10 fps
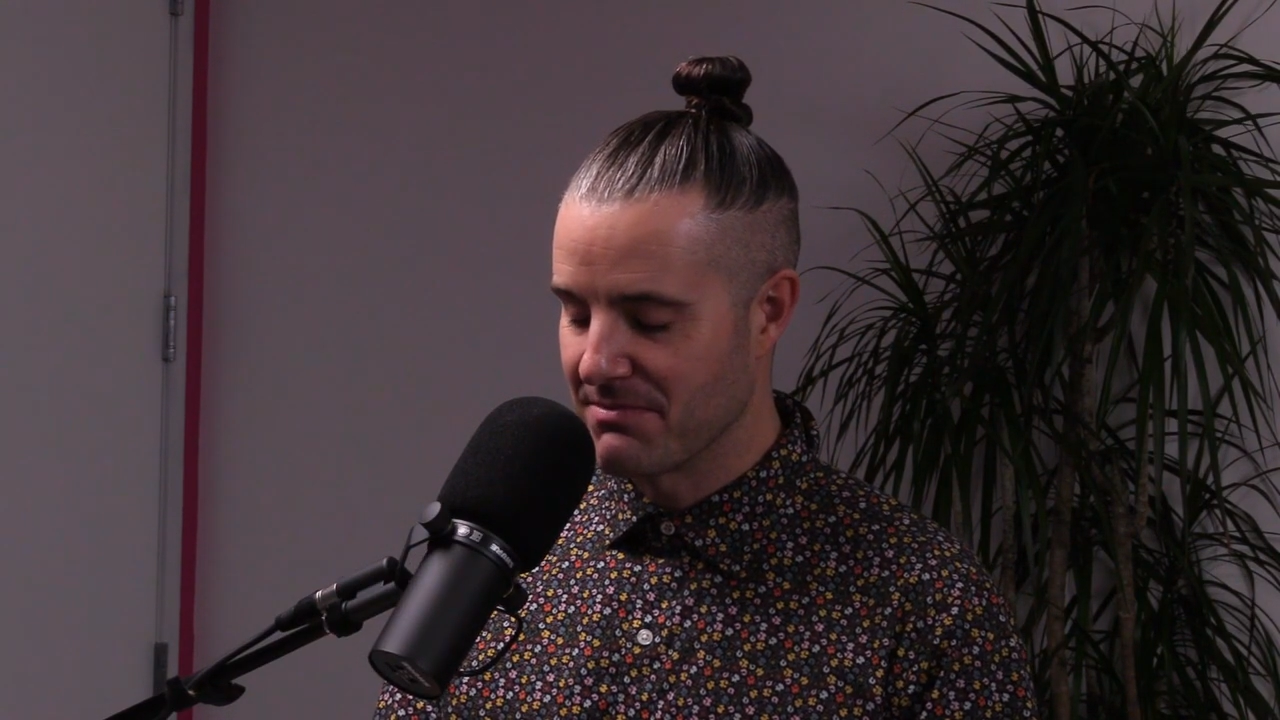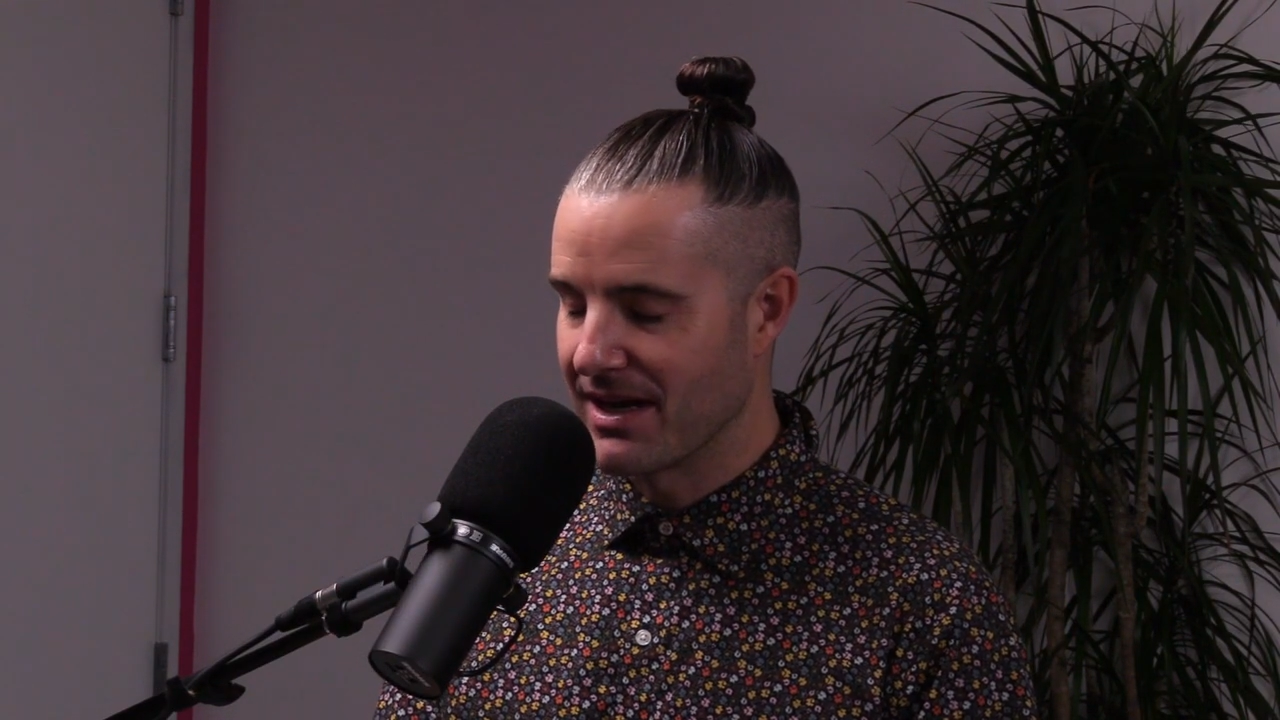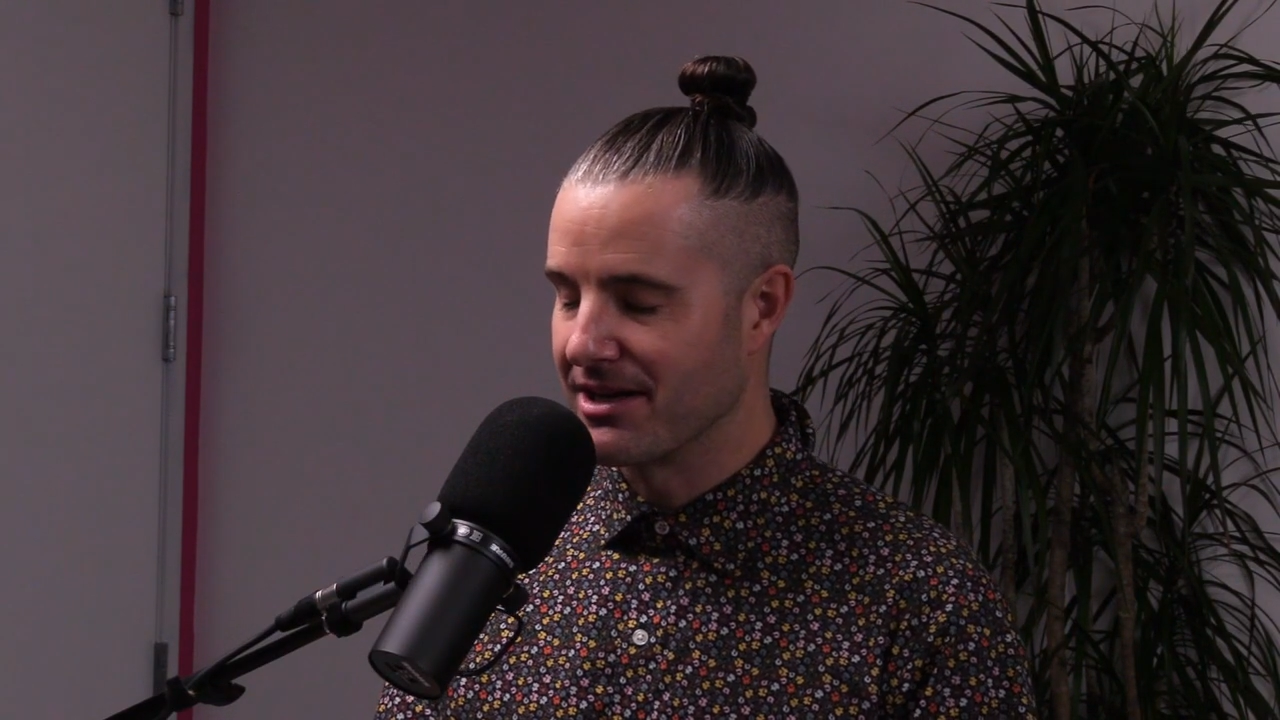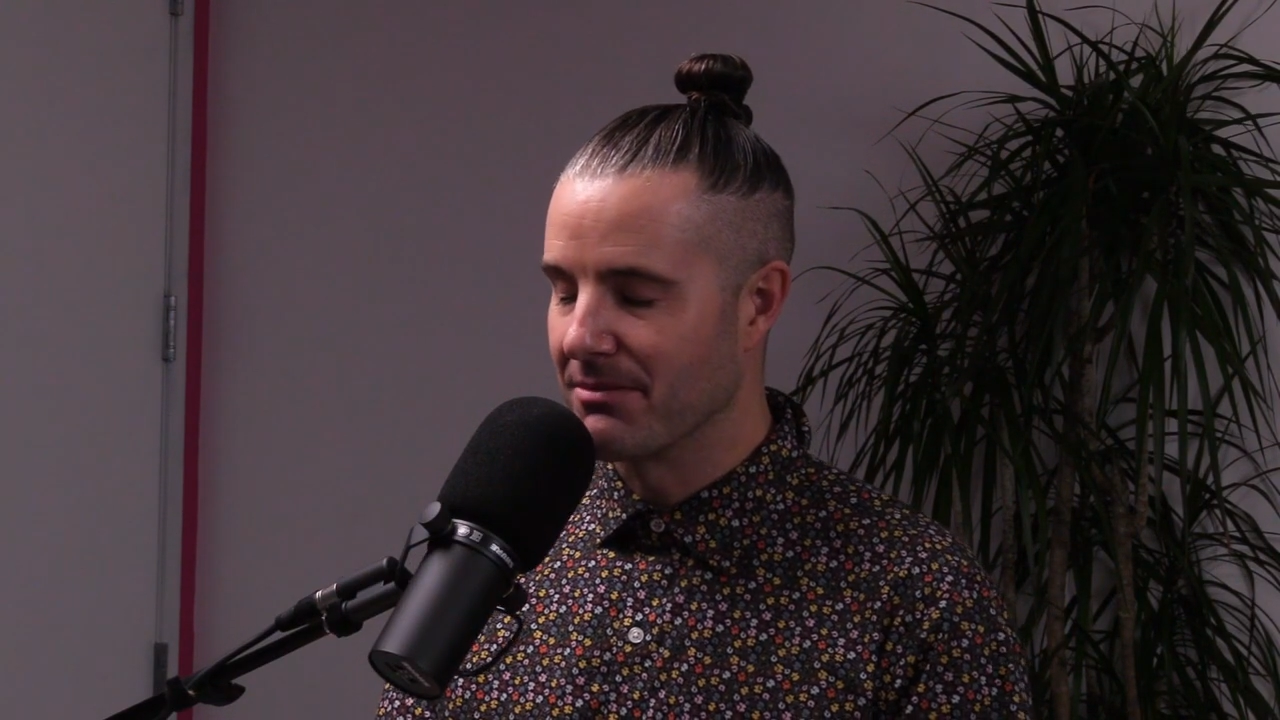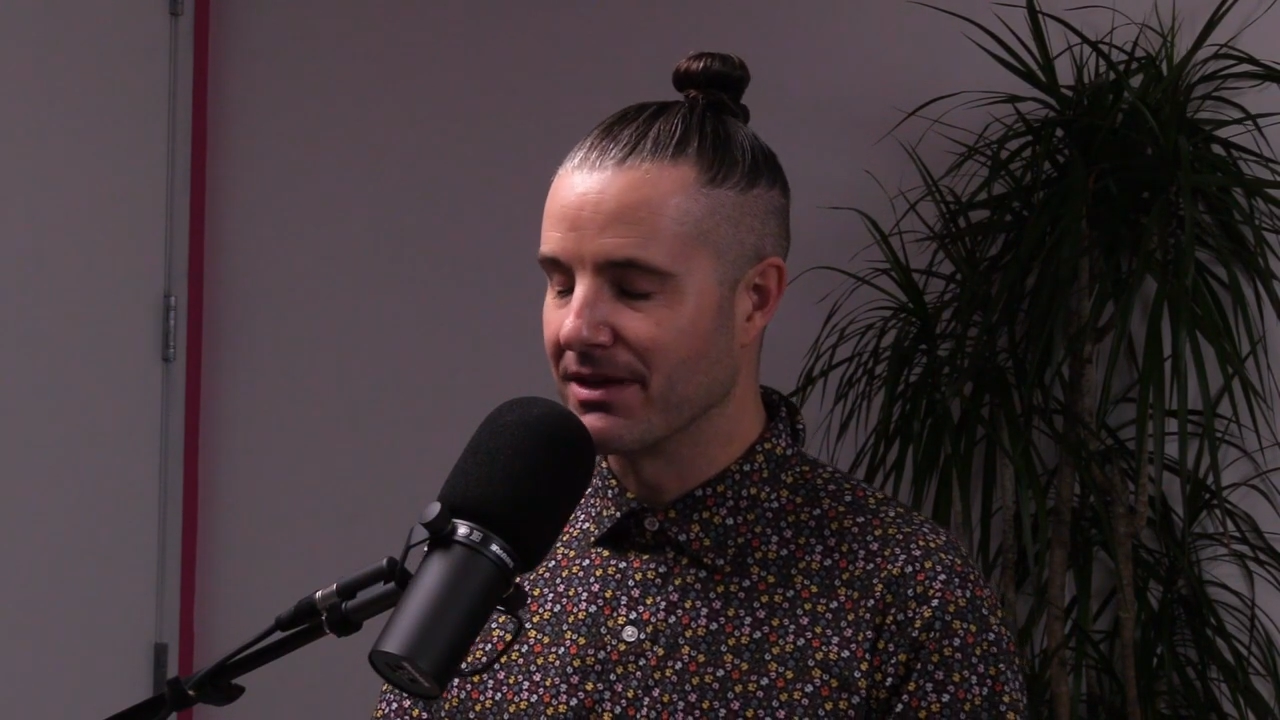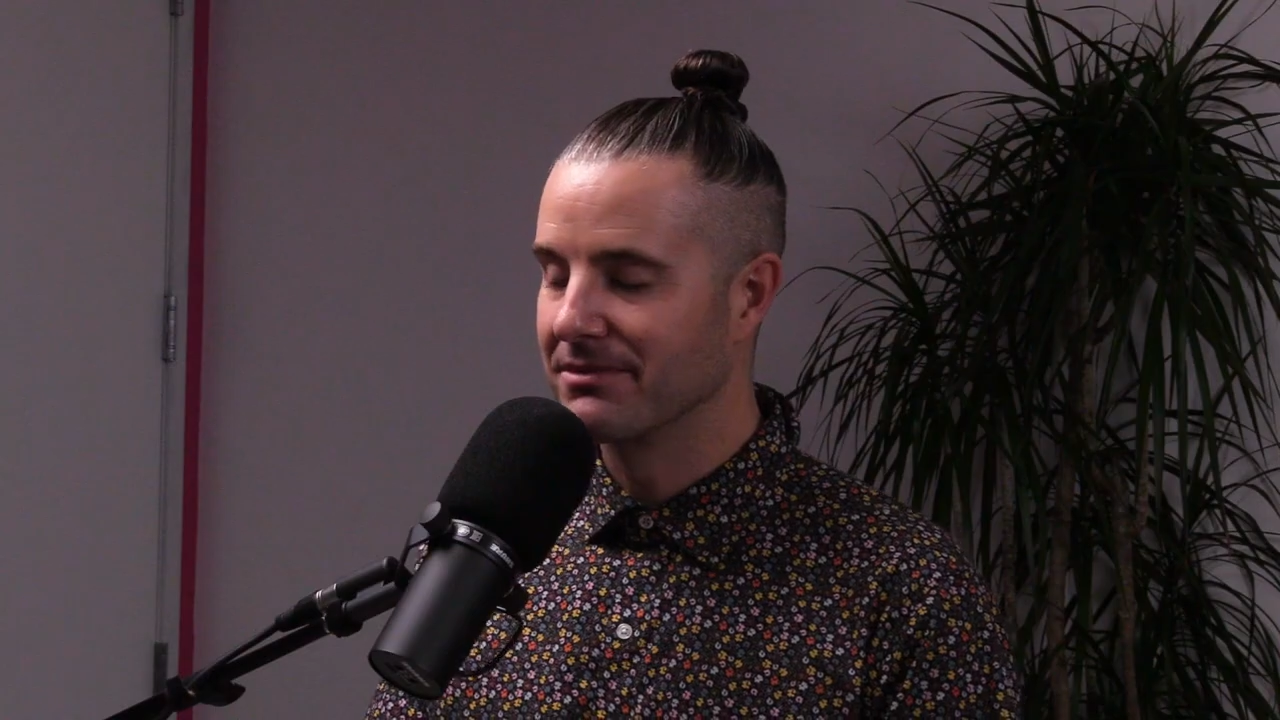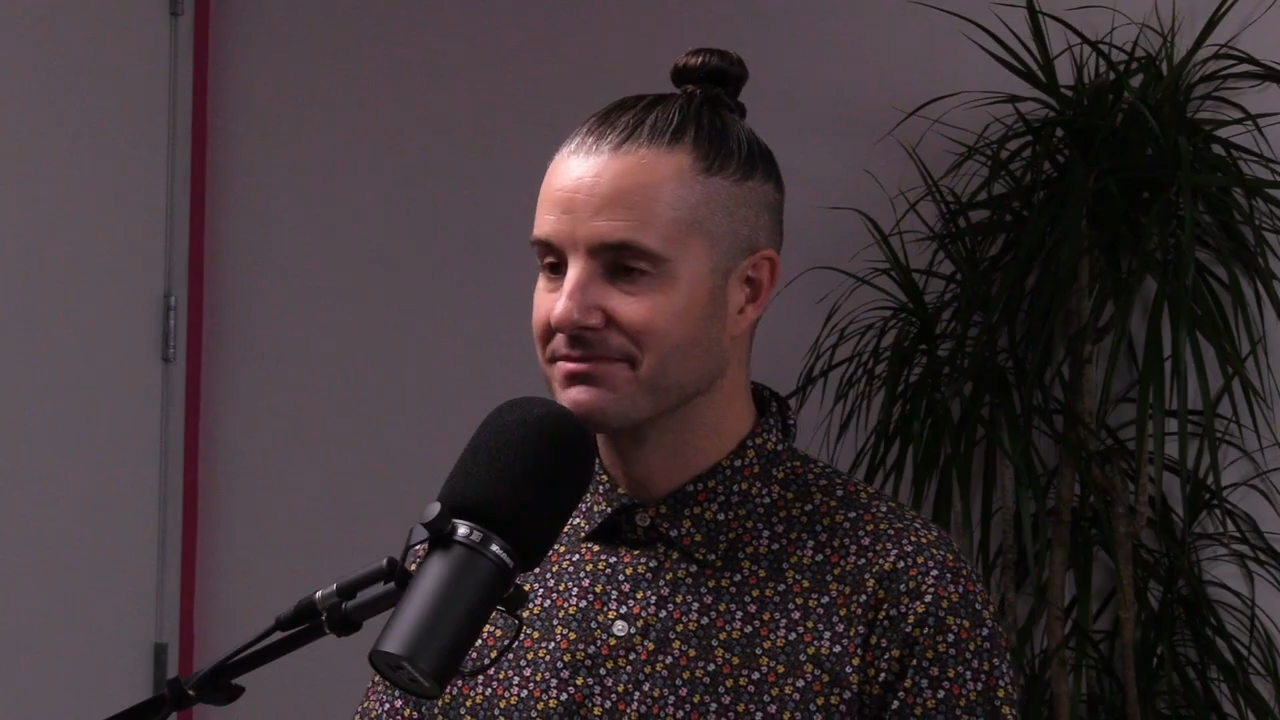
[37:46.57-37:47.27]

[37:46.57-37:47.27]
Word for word: mind numbing.